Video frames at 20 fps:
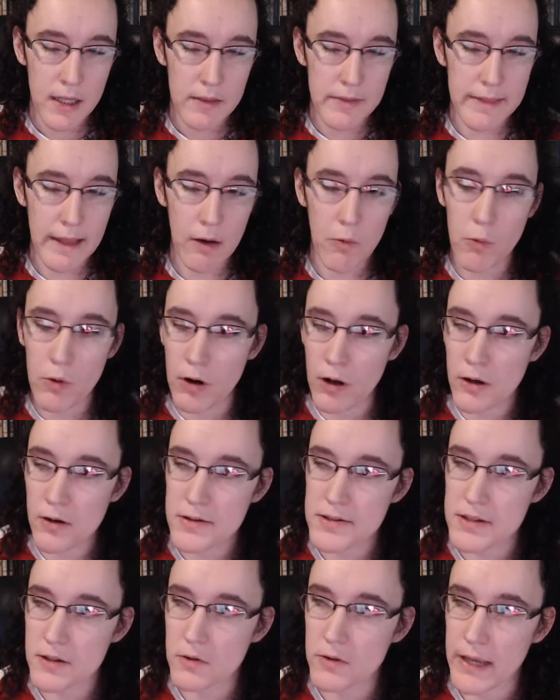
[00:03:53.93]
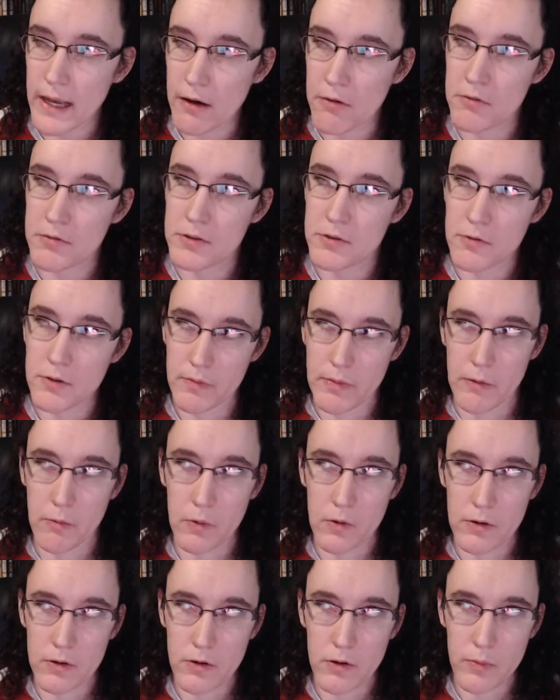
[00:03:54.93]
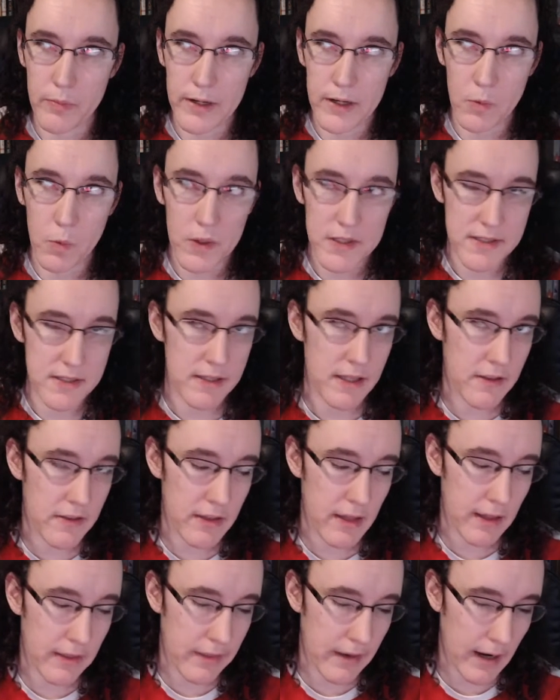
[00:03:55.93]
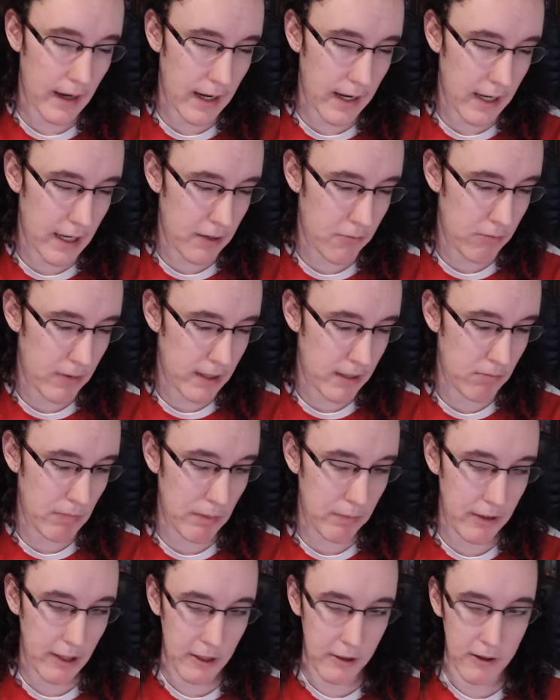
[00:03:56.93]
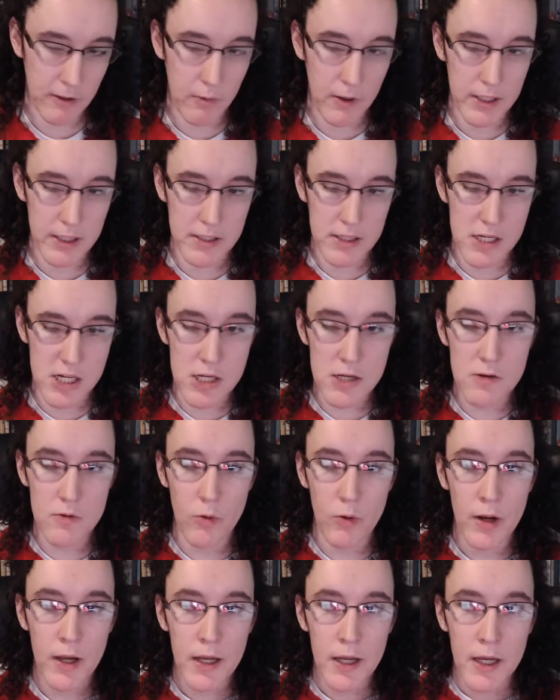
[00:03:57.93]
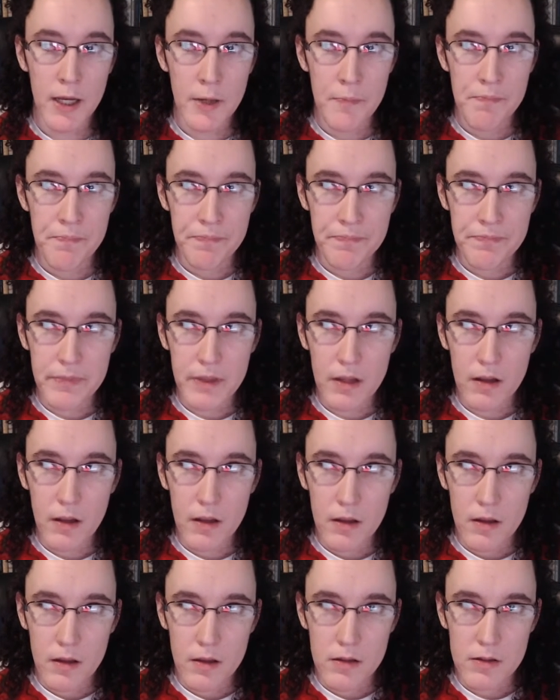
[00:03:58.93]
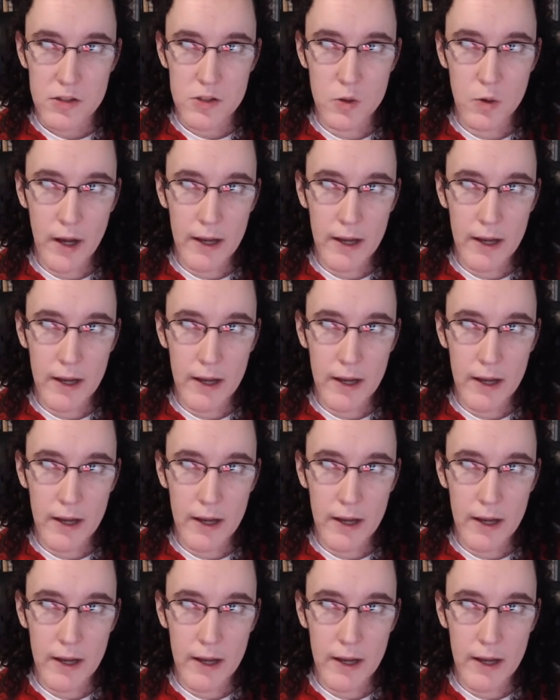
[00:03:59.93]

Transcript: that would also count toward my word goal, but it wasn't the thing that I had written in my planner I wanted to do. So